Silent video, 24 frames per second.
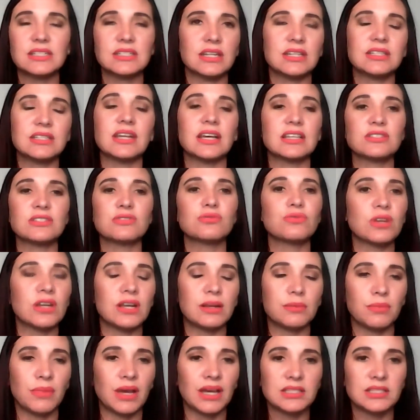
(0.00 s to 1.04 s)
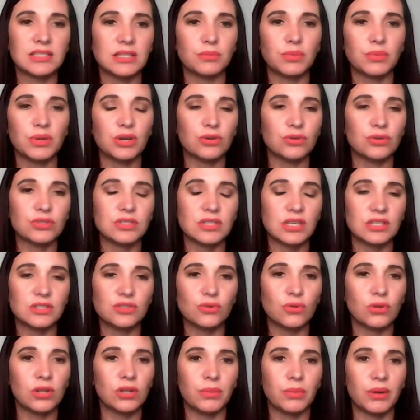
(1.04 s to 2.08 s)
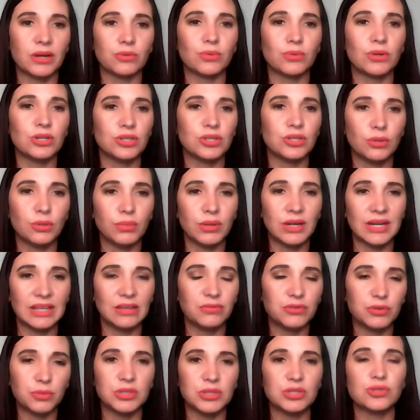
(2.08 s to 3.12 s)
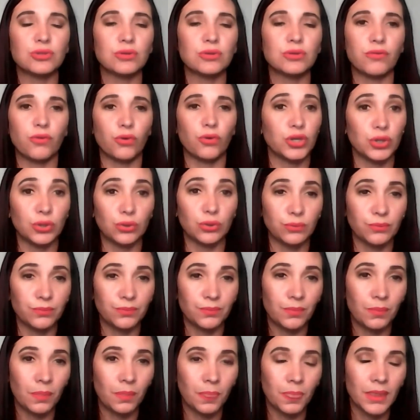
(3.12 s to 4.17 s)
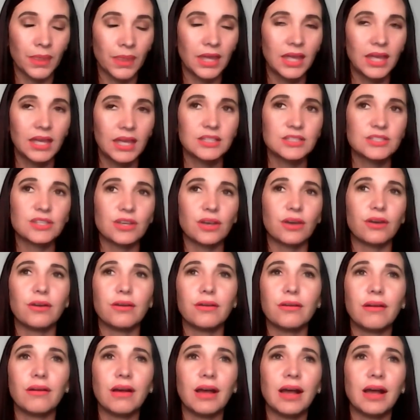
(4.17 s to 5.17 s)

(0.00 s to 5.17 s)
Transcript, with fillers: it doesn't really matter, because it's all about what do you believe to be true for you. So